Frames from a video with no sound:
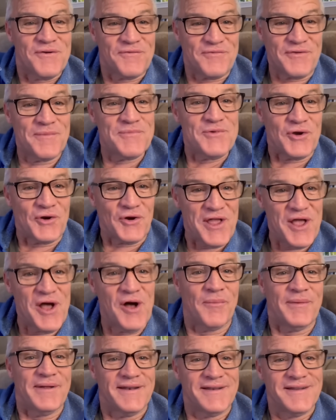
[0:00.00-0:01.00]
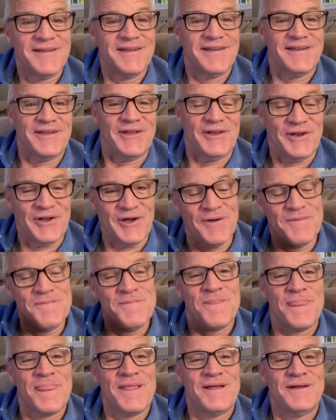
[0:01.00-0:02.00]
your helmet, you know?
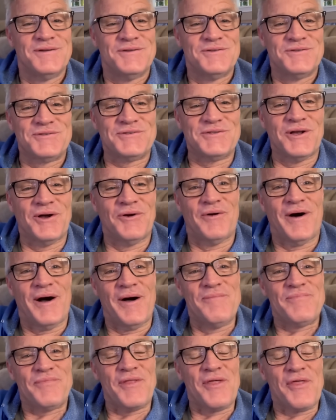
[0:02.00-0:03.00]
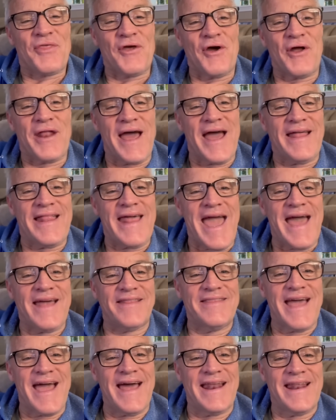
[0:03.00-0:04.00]
So thought I'd
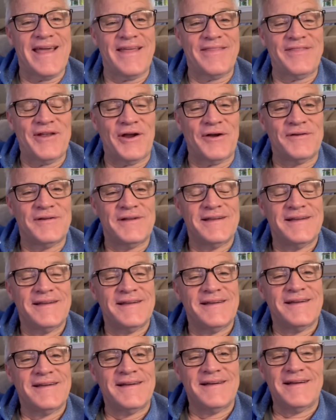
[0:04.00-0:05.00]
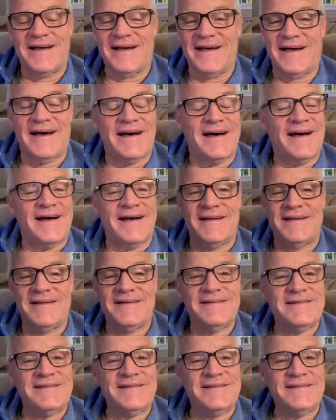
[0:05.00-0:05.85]
add that in there. I